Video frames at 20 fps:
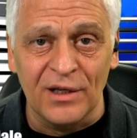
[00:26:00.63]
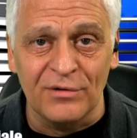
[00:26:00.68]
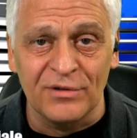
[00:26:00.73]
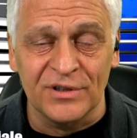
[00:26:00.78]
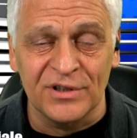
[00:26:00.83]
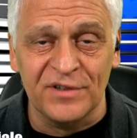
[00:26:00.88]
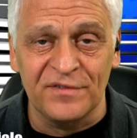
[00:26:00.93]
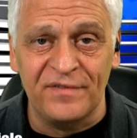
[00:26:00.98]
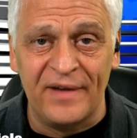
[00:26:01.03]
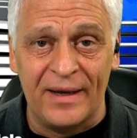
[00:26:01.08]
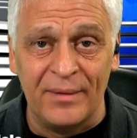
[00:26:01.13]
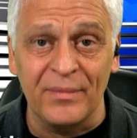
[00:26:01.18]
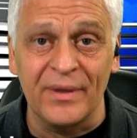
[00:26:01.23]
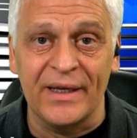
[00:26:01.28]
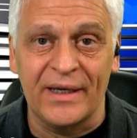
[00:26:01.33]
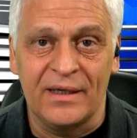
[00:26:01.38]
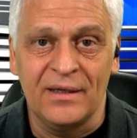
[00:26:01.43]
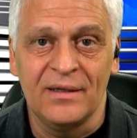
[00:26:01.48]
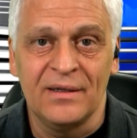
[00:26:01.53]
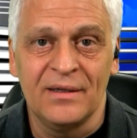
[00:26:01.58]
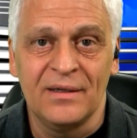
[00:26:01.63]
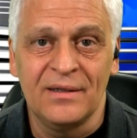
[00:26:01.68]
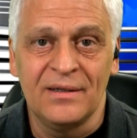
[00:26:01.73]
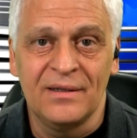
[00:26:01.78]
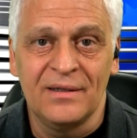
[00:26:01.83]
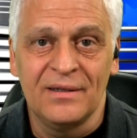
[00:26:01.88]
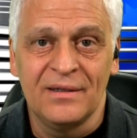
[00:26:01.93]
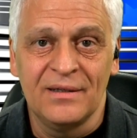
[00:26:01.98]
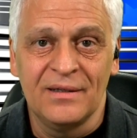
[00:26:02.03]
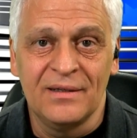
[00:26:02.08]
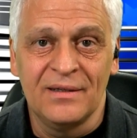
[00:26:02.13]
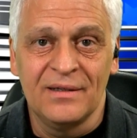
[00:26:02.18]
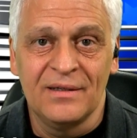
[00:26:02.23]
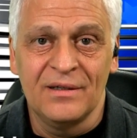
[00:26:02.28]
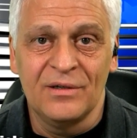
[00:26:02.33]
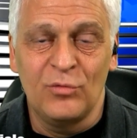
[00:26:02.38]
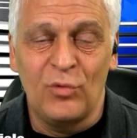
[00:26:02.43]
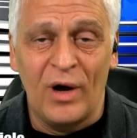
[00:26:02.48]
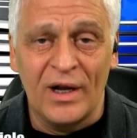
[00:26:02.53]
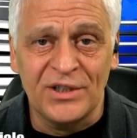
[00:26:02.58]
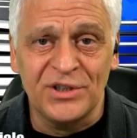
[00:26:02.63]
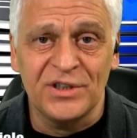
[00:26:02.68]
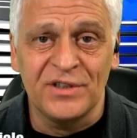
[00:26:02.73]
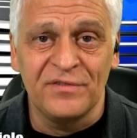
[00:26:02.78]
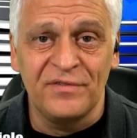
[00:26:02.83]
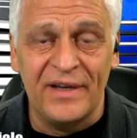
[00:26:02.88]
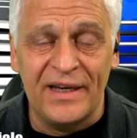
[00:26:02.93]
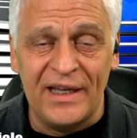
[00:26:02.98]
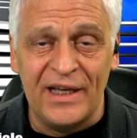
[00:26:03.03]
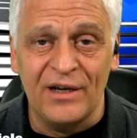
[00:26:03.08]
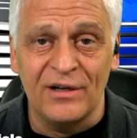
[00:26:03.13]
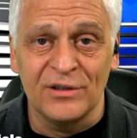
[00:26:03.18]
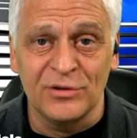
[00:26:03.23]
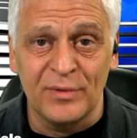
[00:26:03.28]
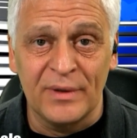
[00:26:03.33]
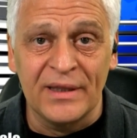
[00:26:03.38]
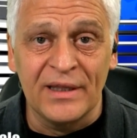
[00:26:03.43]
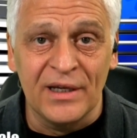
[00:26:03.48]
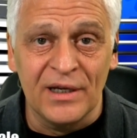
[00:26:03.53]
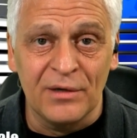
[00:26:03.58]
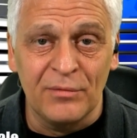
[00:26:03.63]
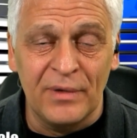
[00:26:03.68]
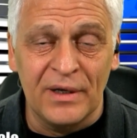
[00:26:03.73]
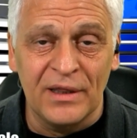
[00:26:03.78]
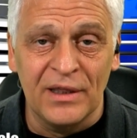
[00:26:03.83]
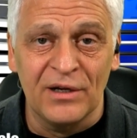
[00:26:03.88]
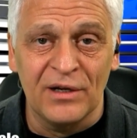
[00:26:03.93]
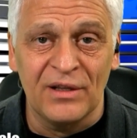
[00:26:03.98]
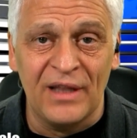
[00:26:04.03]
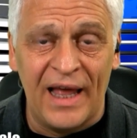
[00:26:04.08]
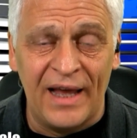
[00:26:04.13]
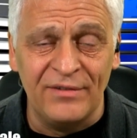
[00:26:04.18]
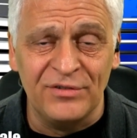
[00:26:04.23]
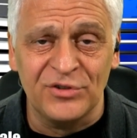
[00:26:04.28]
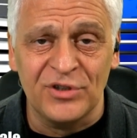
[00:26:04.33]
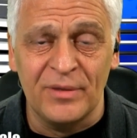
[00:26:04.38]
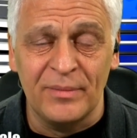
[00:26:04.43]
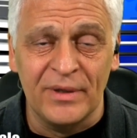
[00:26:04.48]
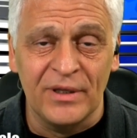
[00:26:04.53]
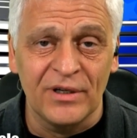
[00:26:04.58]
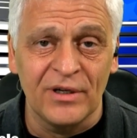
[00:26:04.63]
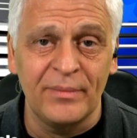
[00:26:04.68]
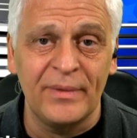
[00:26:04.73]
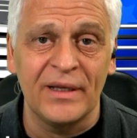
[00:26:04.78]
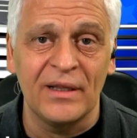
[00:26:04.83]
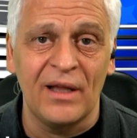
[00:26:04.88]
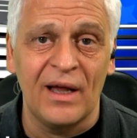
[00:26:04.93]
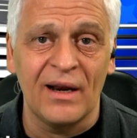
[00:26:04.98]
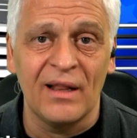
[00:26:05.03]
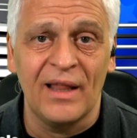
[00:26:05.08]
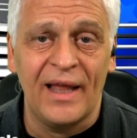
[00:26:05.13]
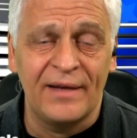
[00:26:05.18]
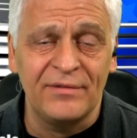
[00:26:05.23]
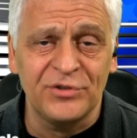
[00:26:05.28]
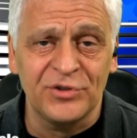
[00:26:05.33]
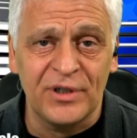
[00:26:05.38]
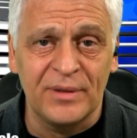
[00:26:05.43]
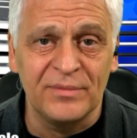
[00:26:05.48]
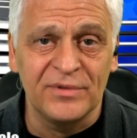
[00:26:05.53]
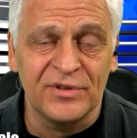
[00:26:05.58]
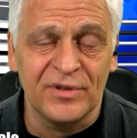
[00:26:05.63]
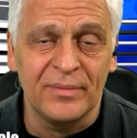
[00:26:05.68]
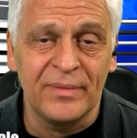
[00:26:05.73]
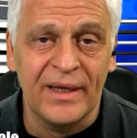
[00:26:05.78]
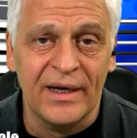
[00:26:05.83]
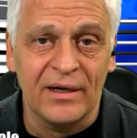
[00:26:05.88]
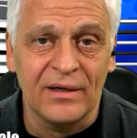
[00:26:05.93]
your family. Watch the videos when they're live streaming. There are going to be a lot of live streams from there.